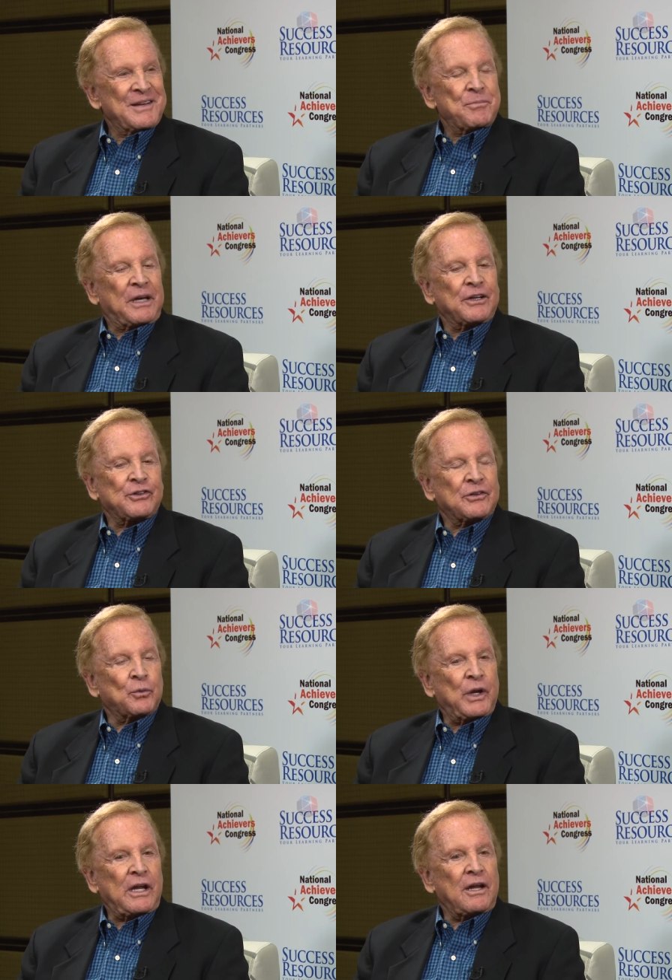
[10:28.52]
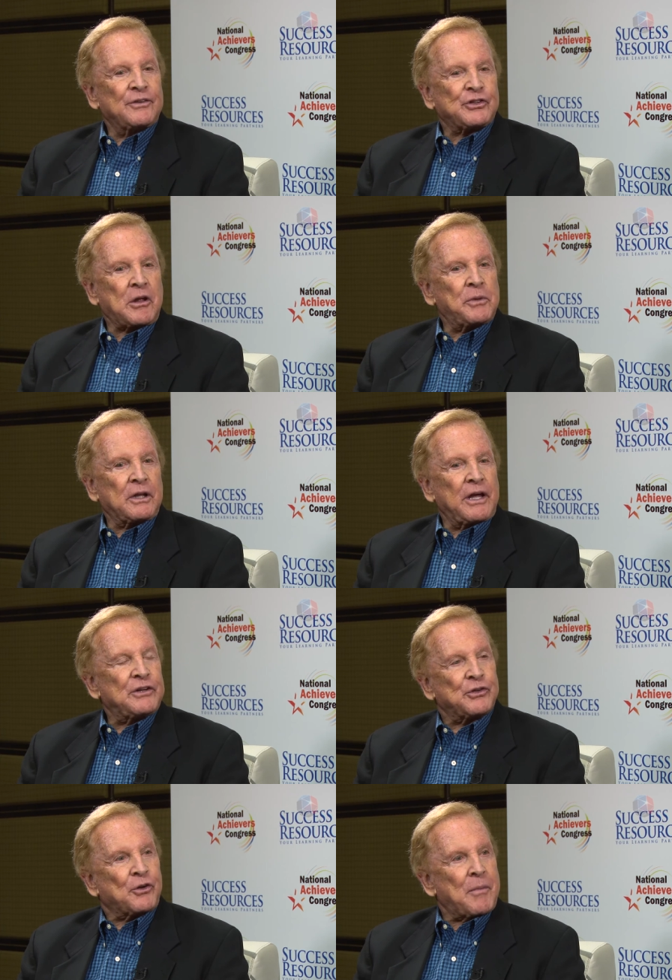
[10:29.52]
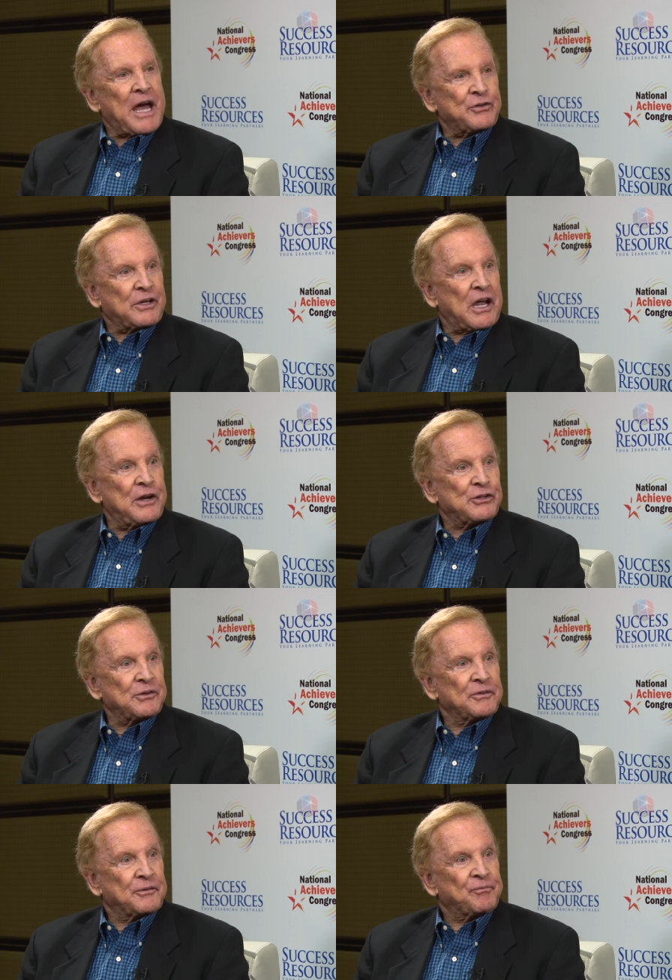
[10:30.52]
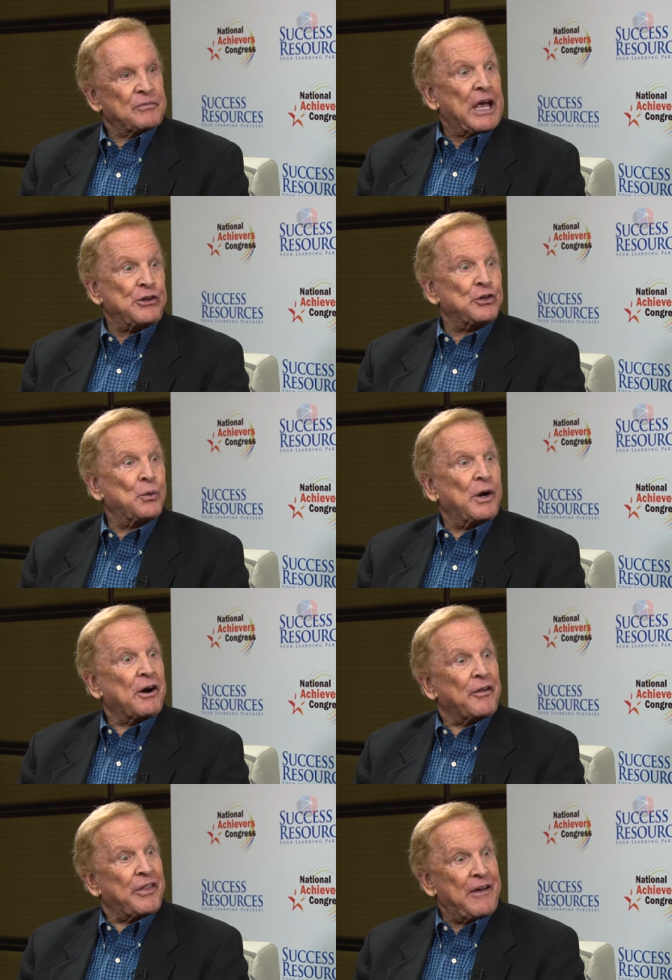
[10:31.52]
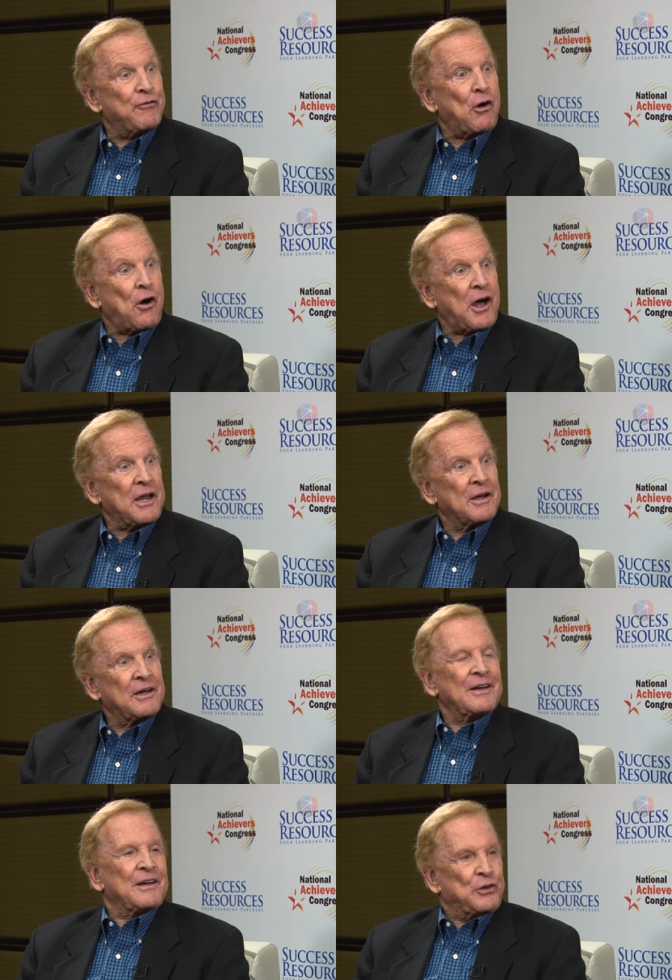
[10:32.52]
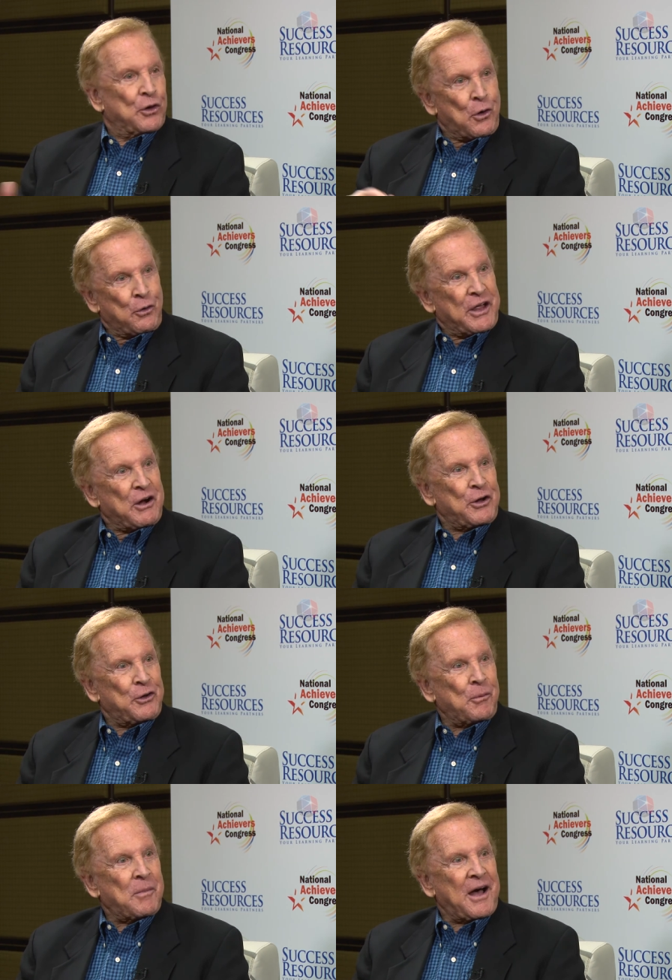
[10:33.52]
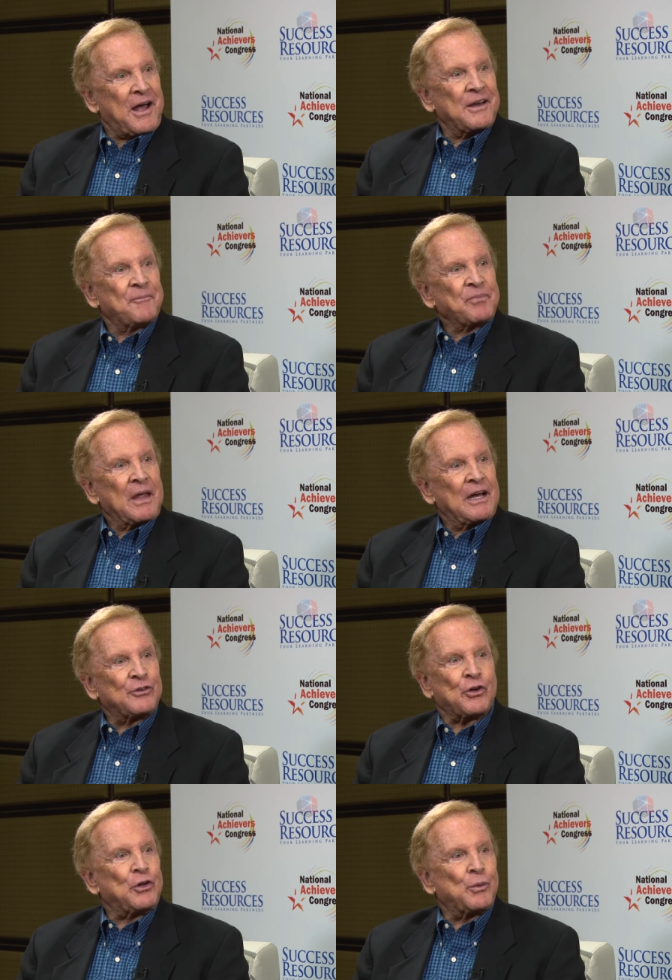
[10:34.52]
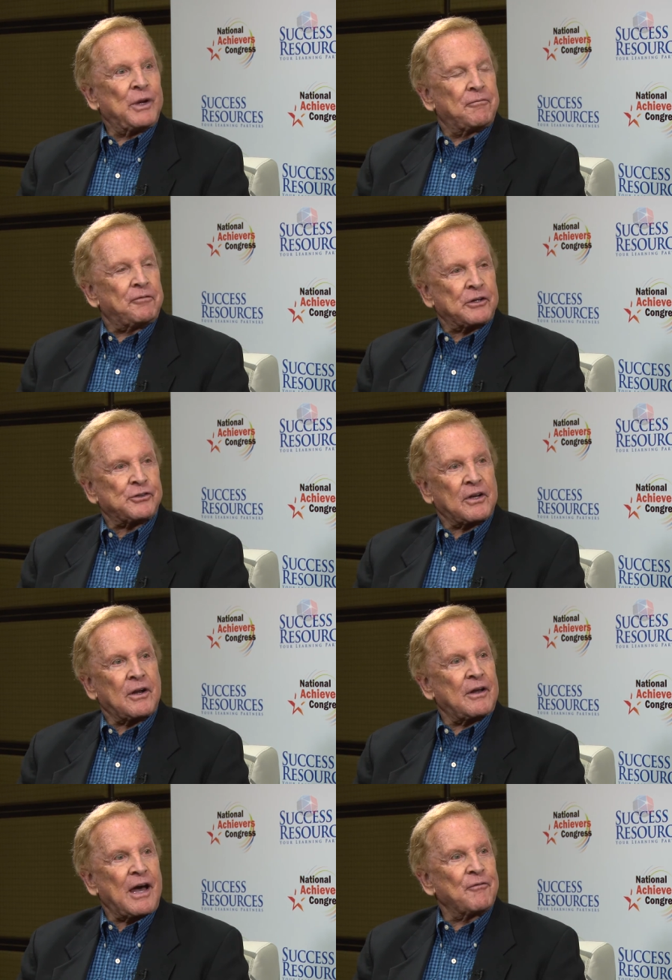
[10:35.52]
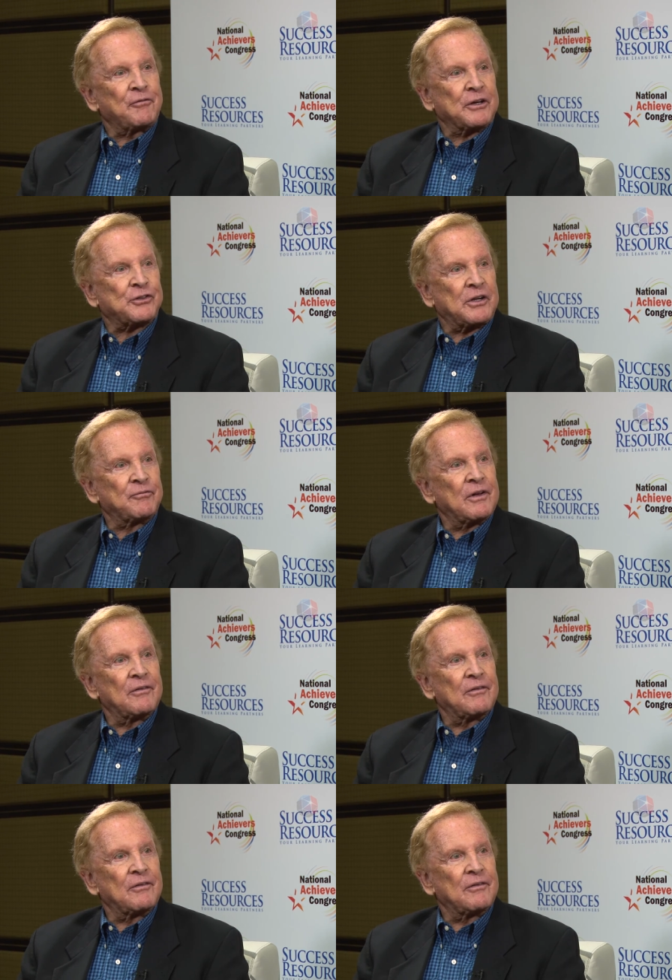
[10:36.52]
because reading stimulates your imagination, takes you where they've gone, you go there in your mind, and so you read fiction and nonfiction.